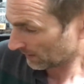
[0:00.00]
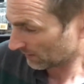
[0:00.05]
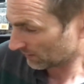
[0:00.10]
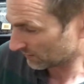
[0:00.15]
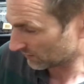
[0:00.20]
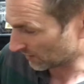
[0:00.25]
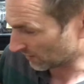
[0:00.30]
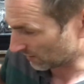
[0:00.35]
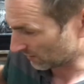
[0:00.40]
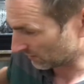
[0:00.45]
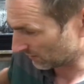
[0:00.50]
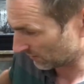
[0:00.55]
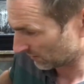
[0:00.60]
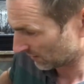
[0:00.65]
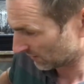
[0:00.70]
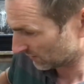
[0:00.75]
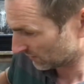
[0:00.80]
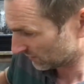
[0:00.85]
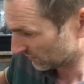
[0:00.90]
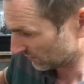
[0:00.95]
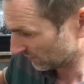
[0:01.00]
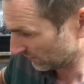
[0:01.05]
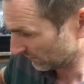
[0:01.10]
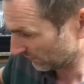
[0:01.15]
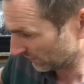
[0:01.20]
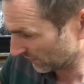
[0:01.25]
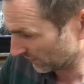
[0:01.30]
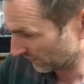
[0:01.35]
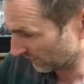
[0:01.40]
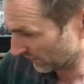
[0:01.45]
So that's for
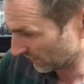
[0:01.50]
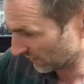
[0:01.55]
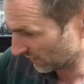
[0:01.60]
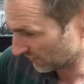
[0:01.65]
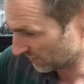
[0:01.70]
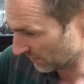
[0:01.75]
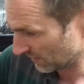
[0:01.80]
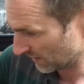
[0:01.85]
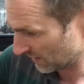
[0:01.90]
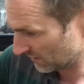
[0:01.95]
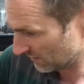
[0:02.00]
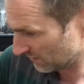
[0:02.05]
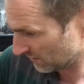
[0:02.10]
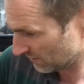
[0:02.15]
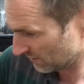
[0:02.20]
the first piece.